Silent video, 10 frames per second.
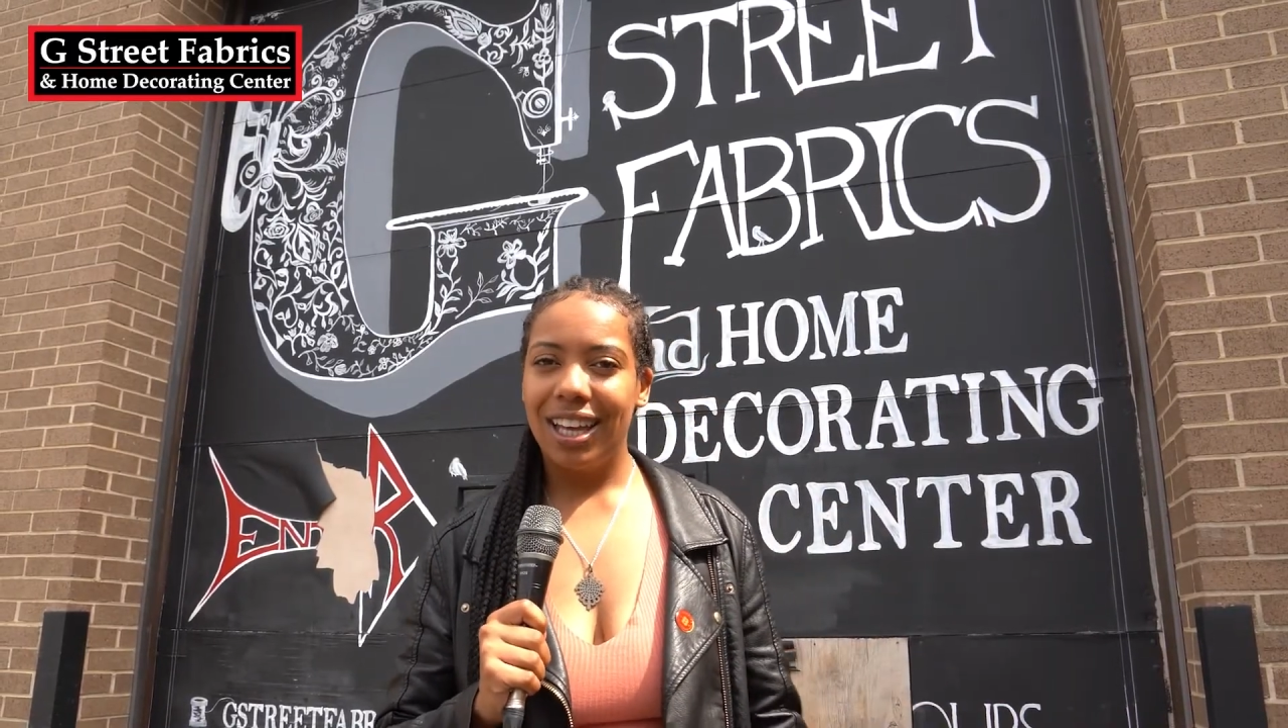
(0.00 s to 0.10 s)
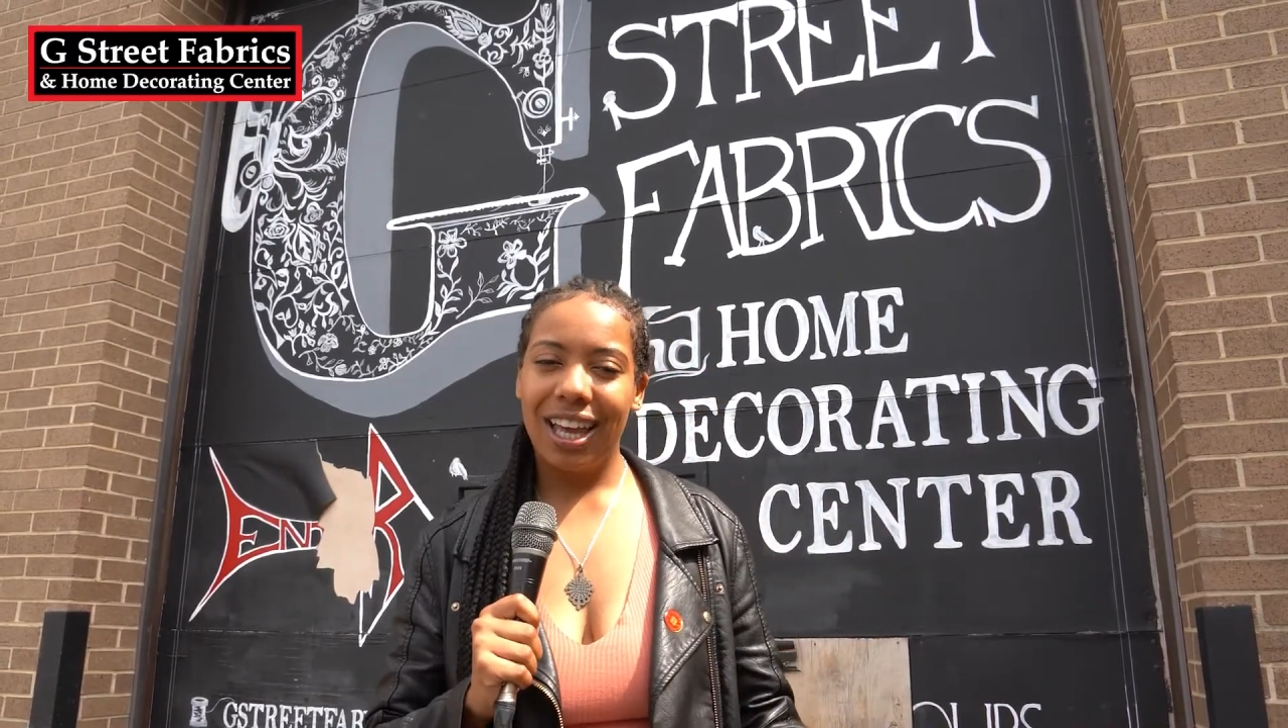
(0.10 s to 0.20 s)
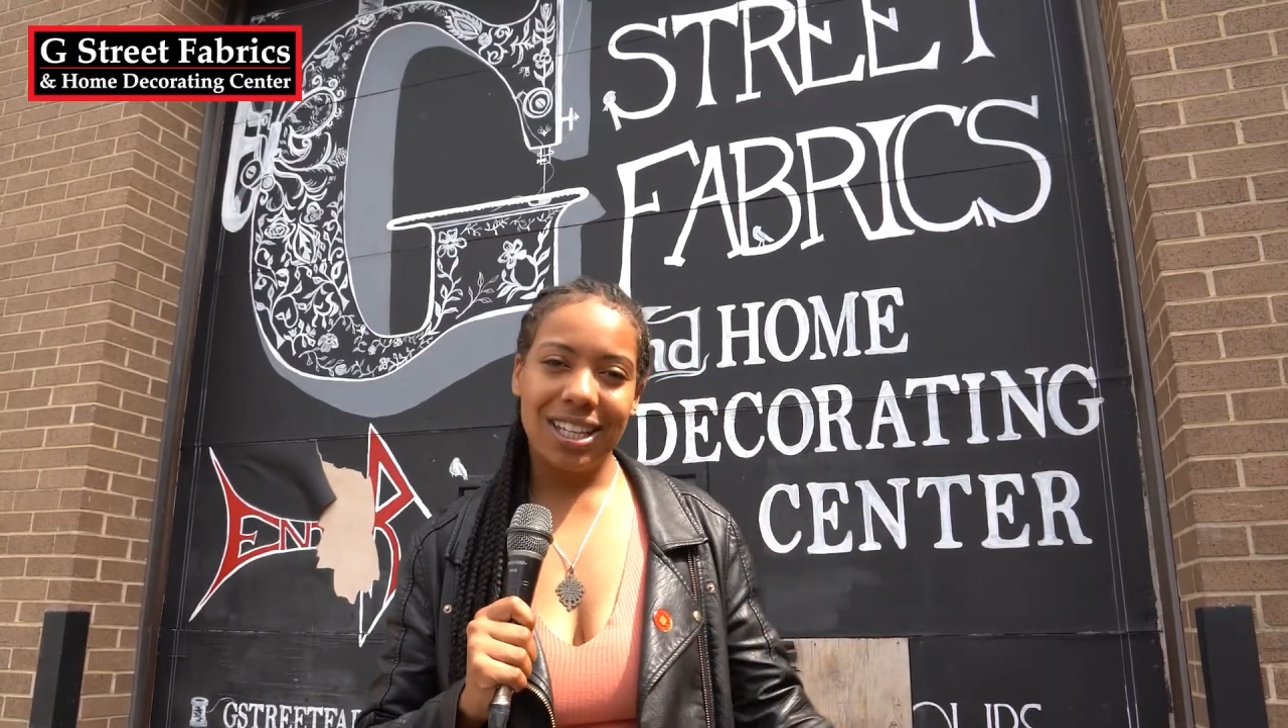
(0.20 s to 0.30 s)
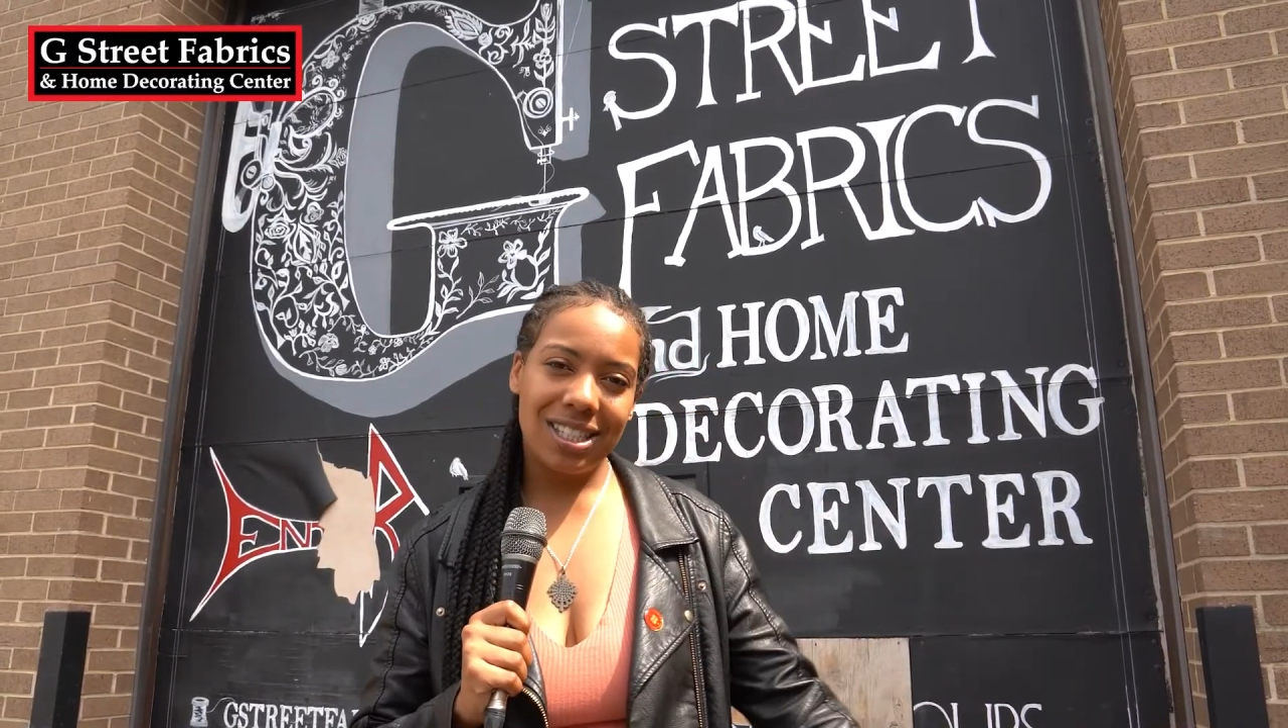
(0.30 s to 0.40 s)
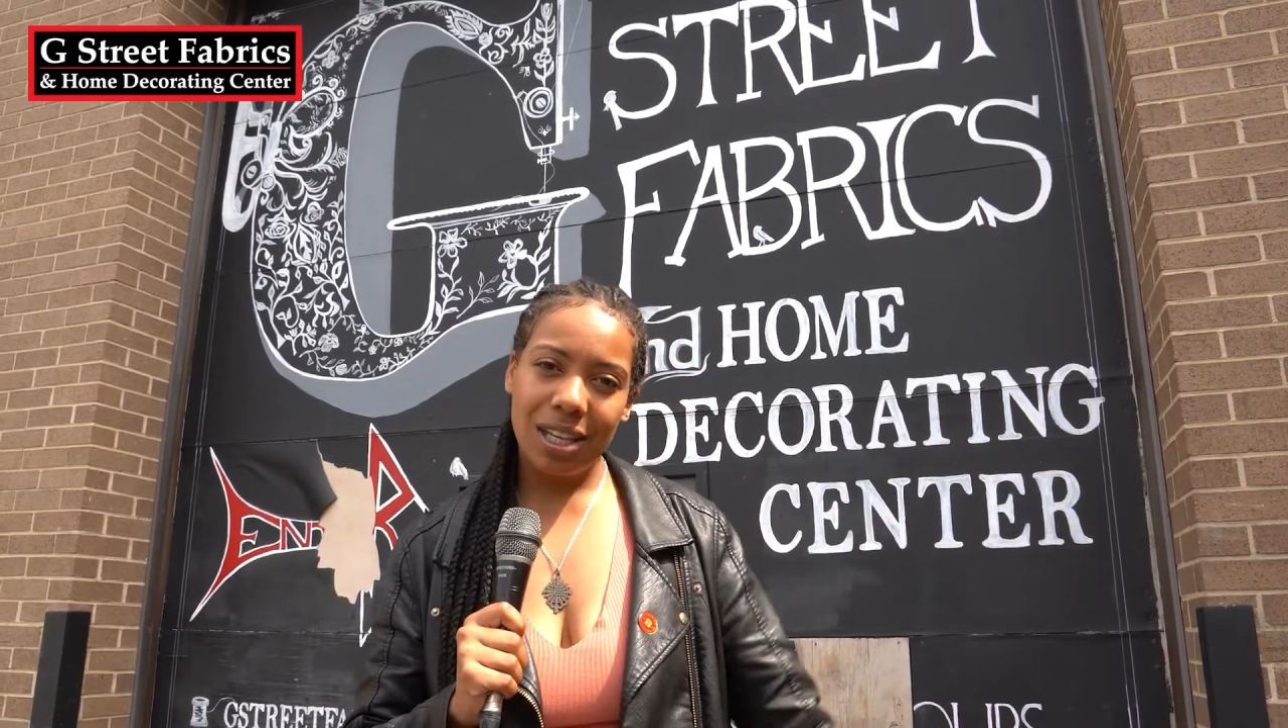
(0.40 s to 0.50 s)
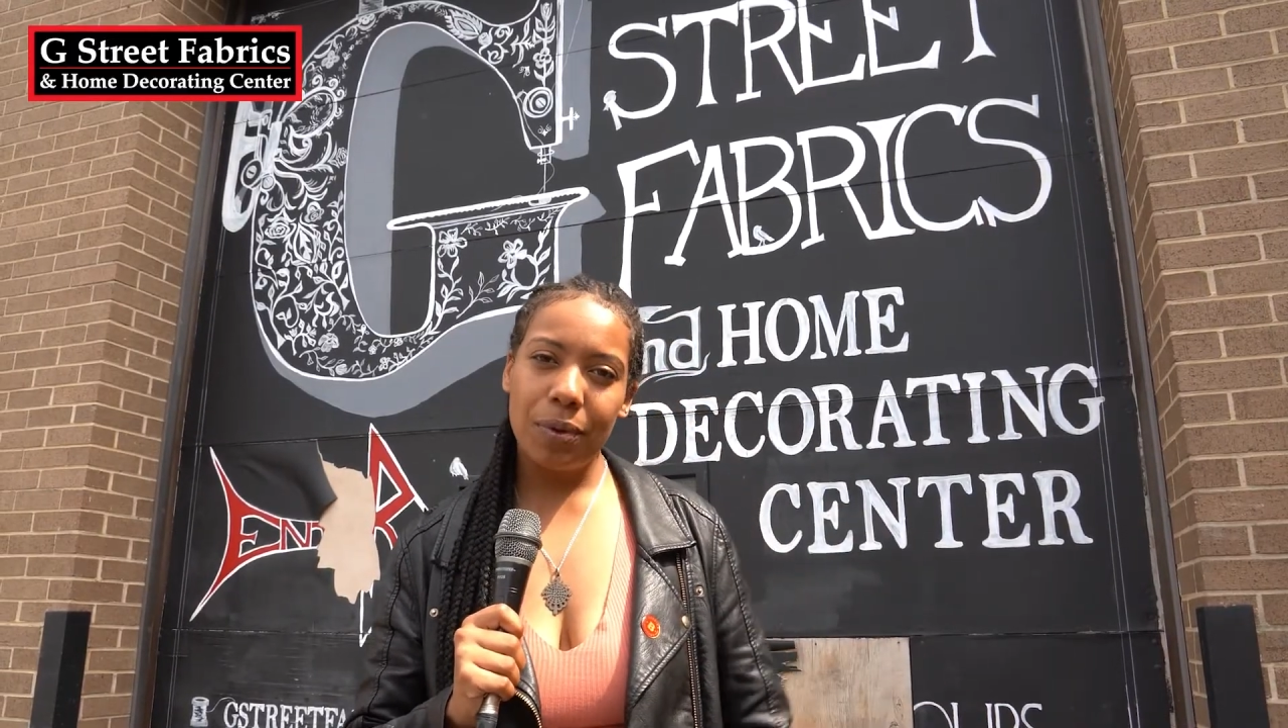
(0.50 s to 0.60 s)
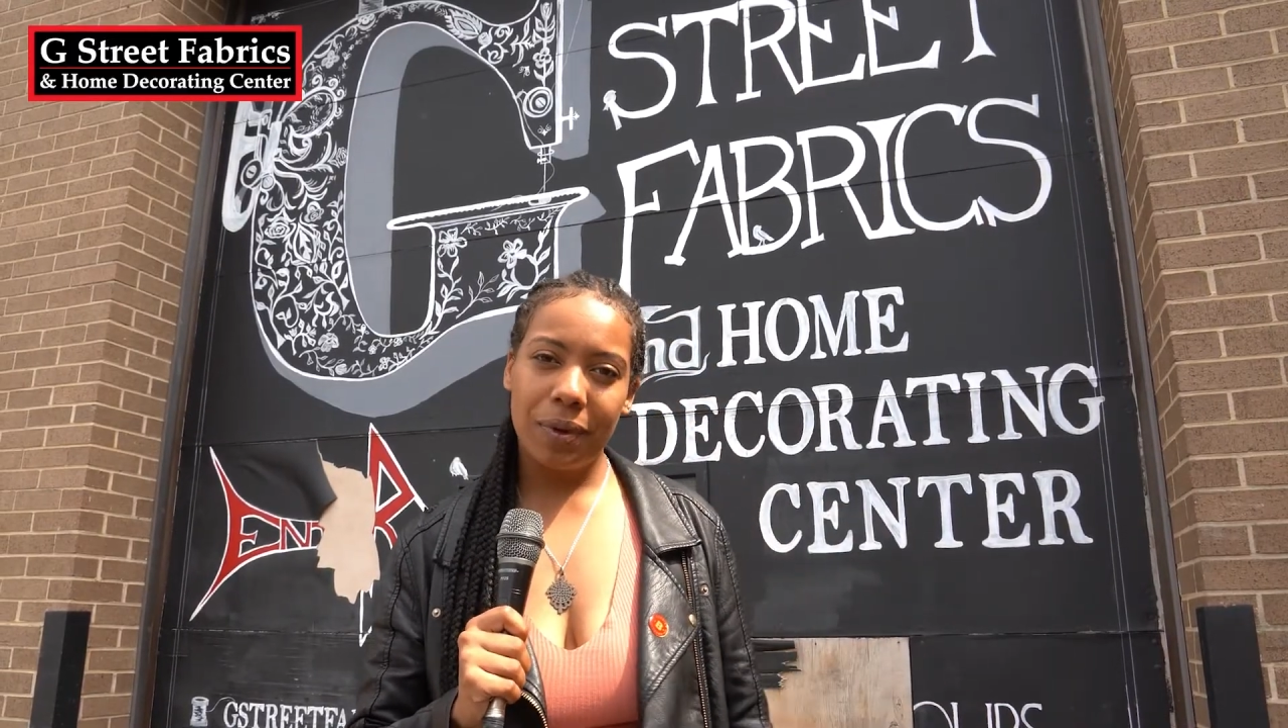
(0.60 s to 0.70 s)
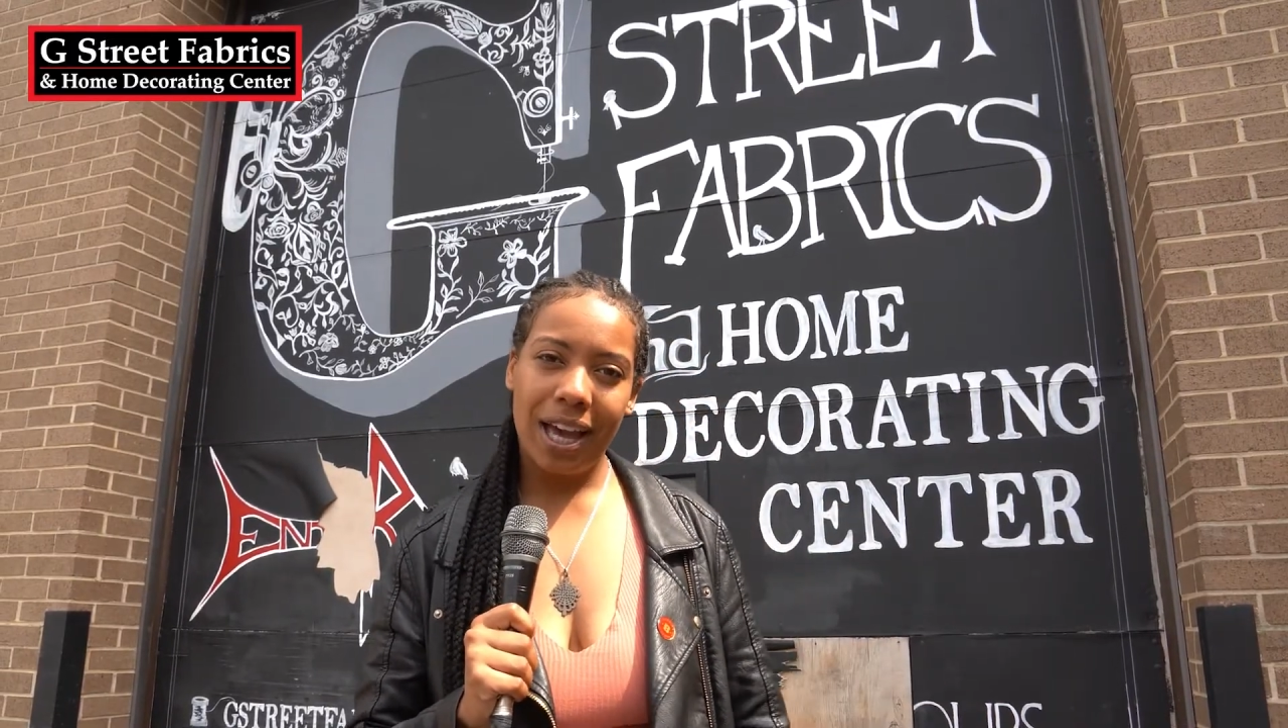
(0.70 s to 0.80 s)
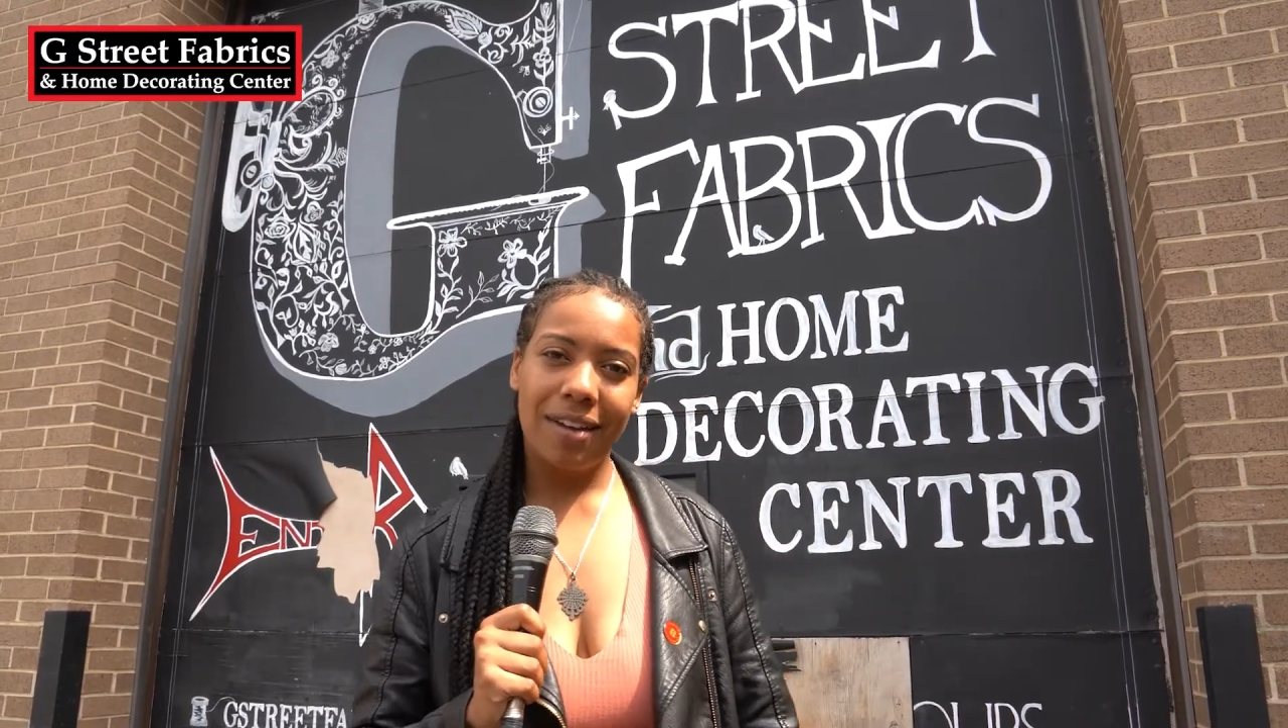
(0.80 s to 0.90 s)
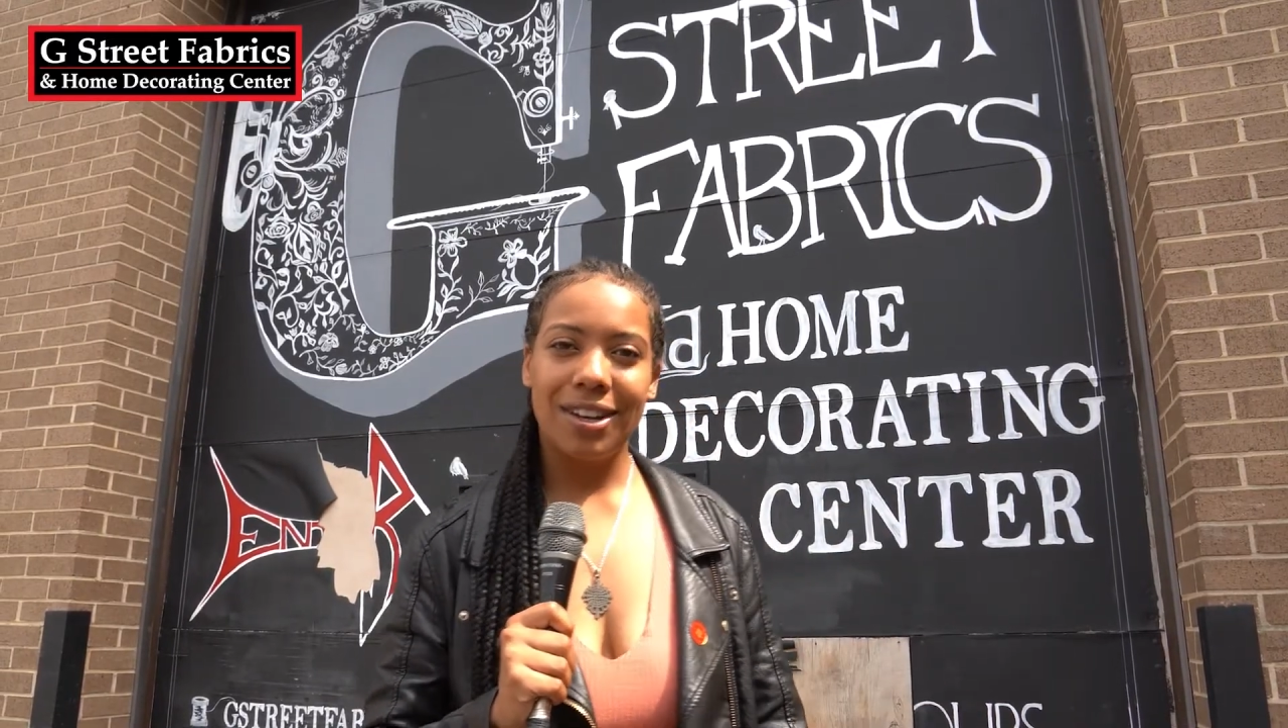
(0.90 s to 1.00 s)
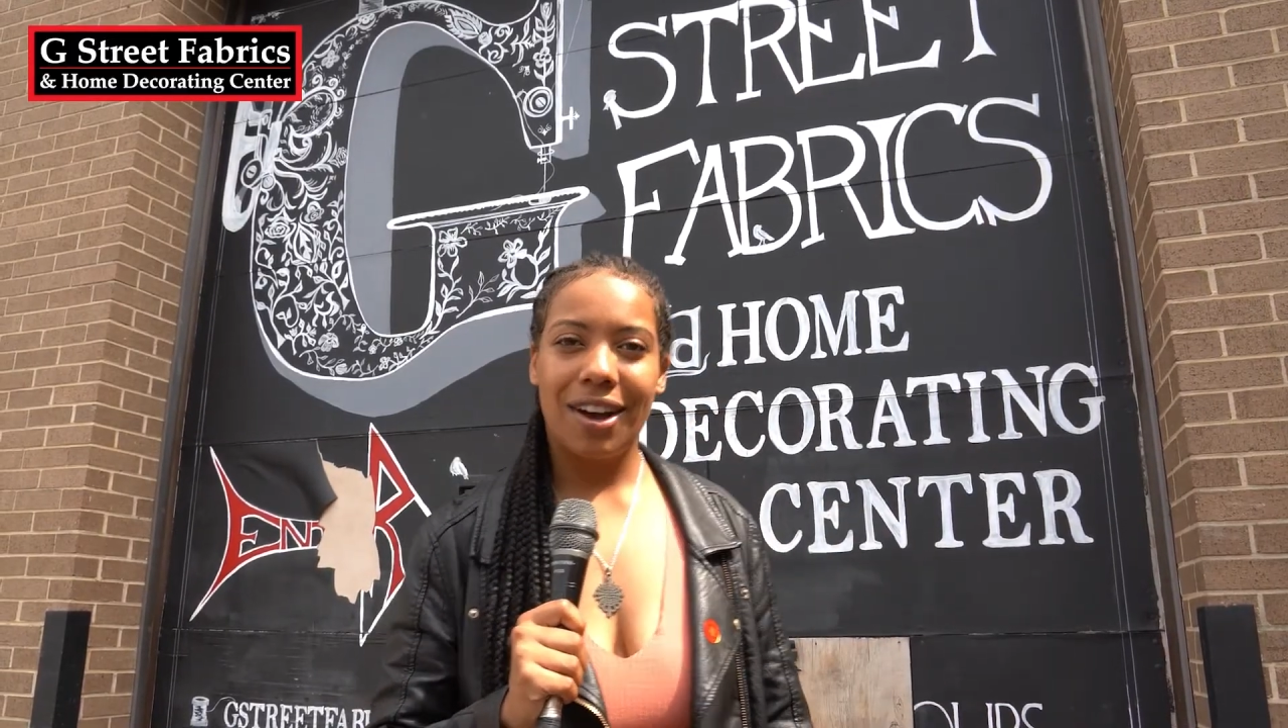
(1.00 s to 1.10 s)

and see what we have to